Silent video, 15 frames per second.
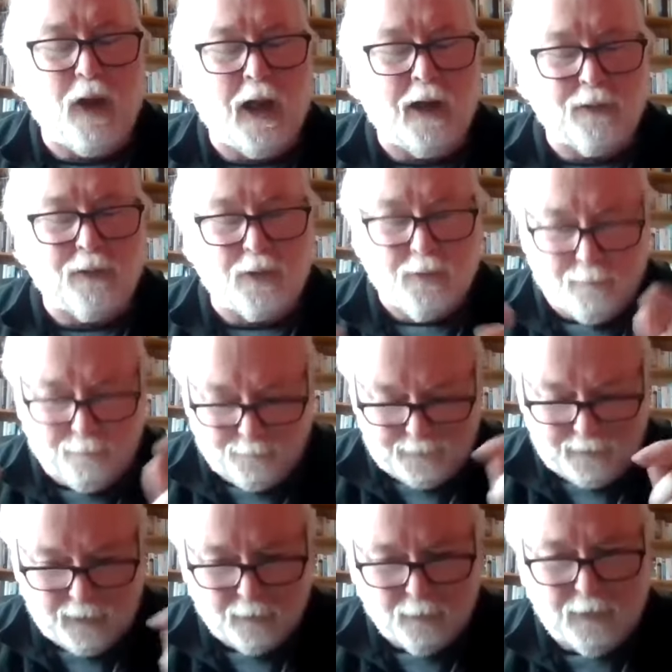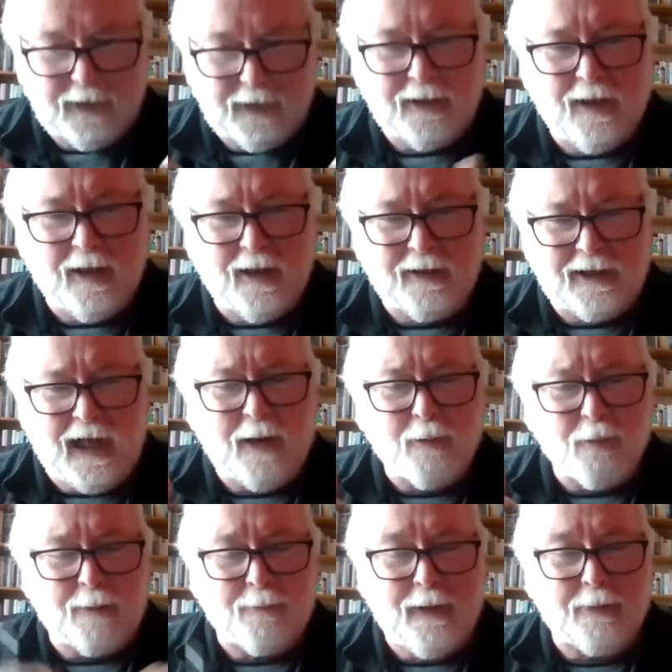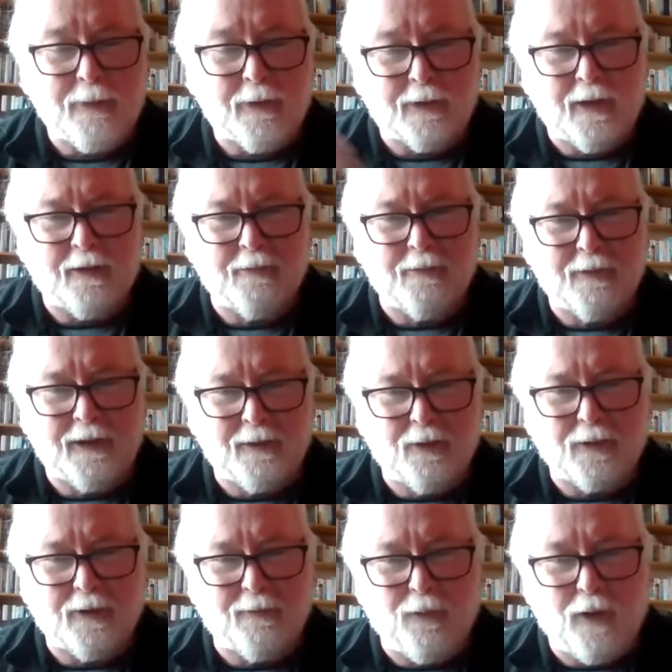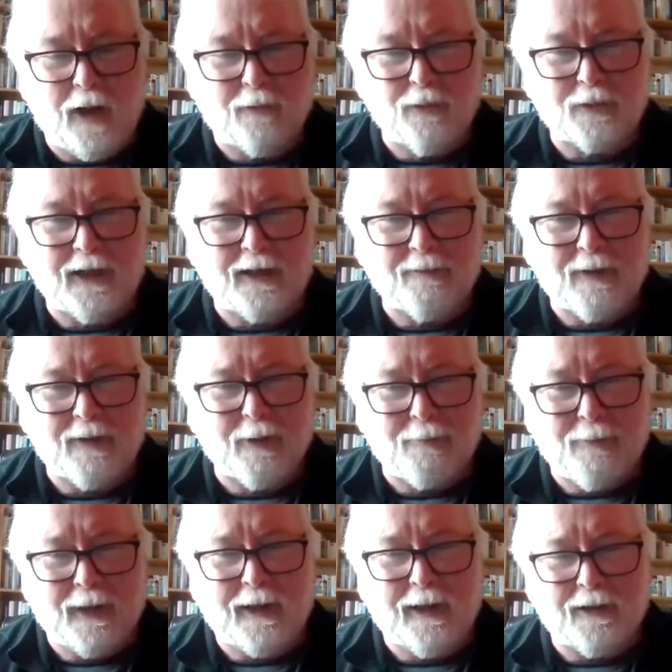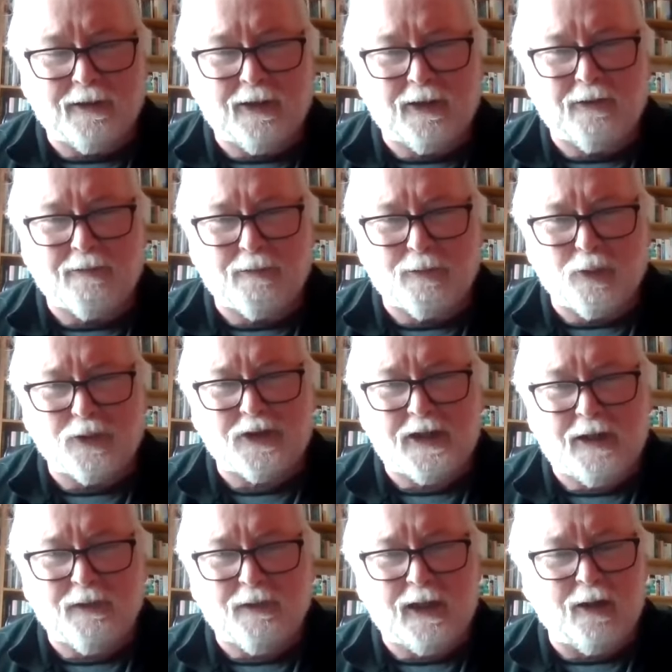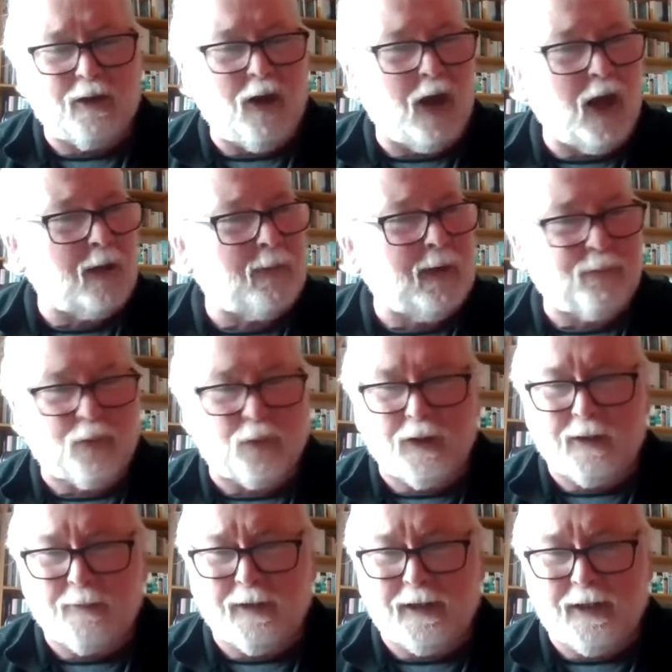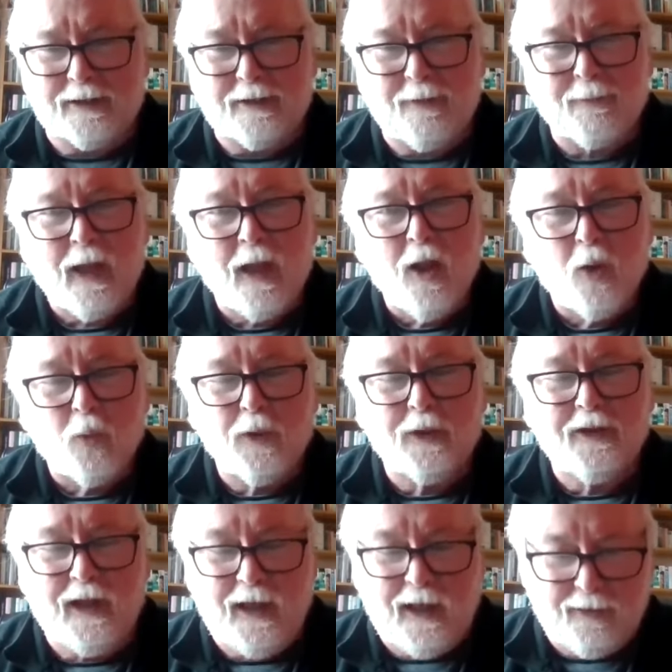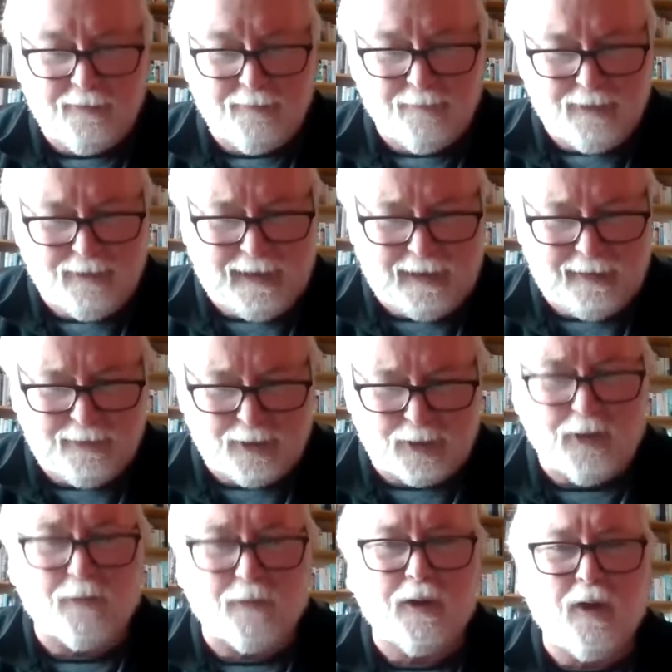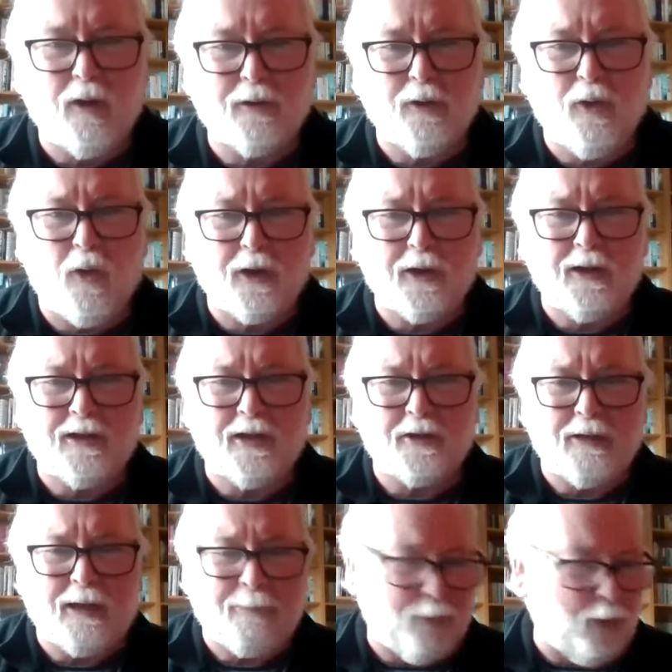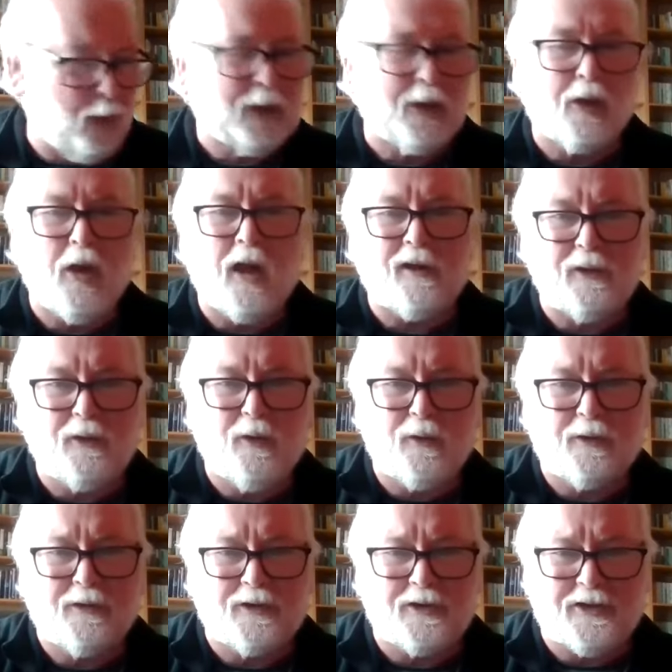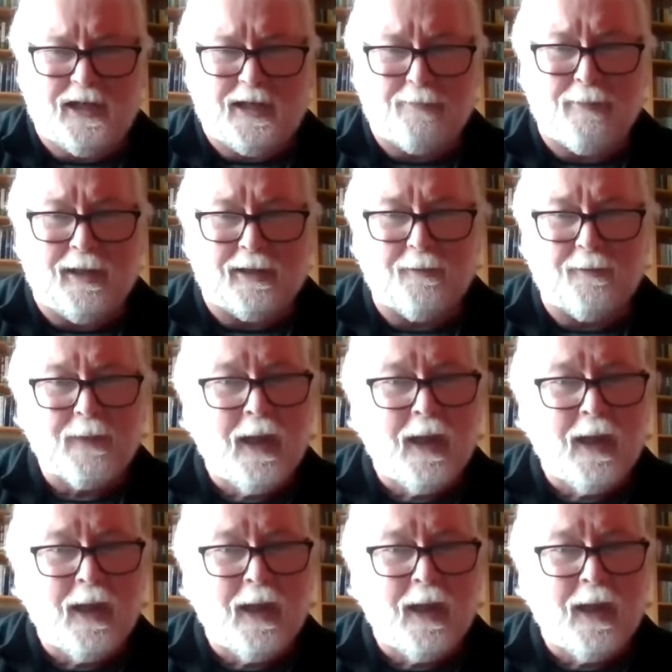Volvo, they were the people, the Volvo, they were big into road safety long before anybody else. When they discovered the 3-point lock, on your seatbelt,